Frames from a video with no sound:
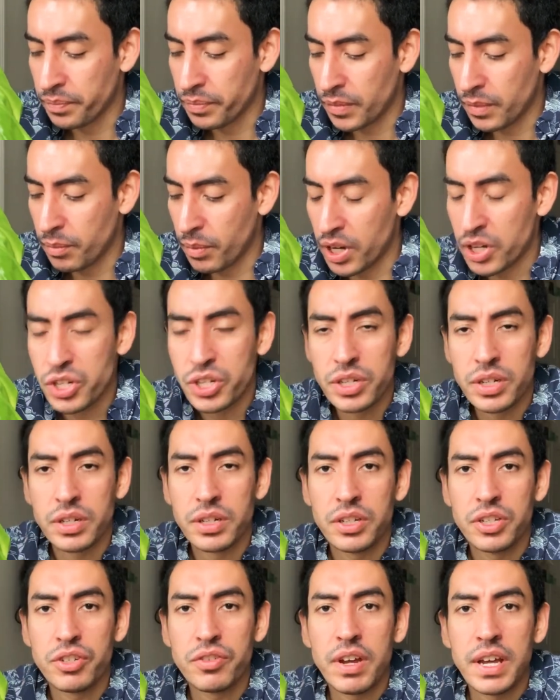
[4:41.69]
much
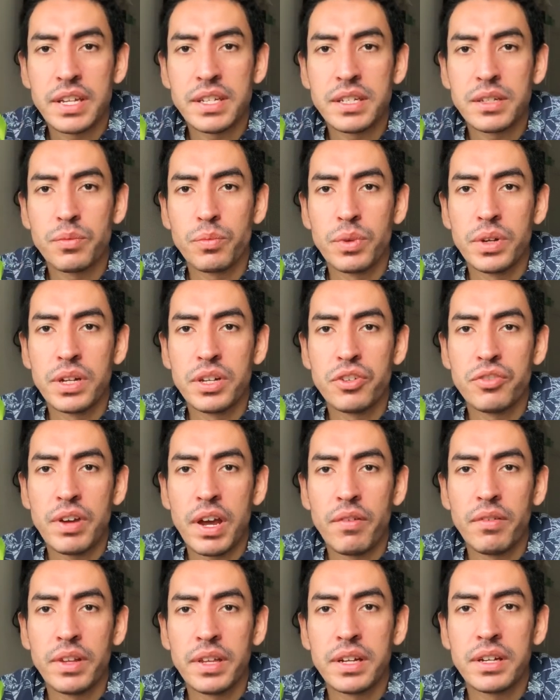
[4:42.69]
stressed when
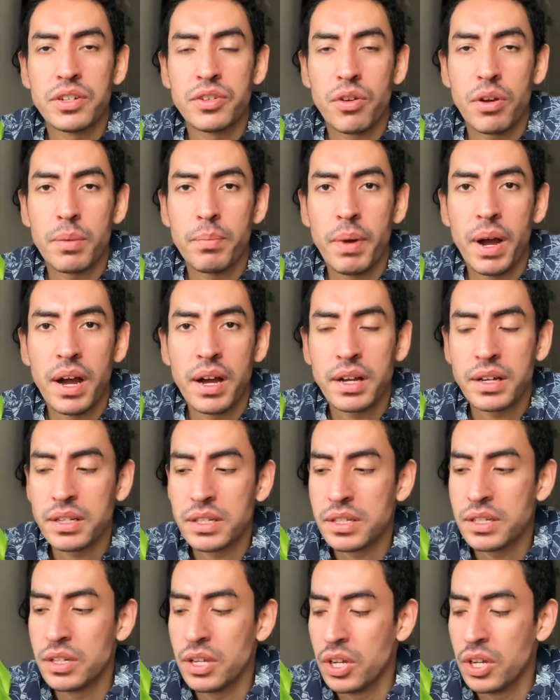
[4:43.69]
traveling in a dark box.